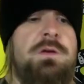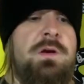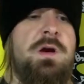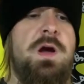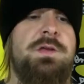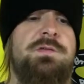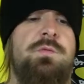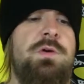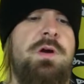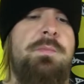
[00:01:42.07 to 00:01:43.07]
Alright, so
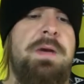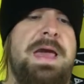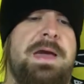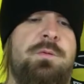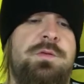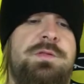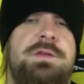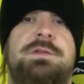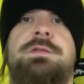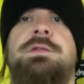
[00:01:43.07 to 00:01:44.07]
we are back with
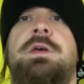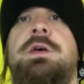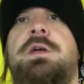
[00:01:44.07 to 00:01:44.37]
this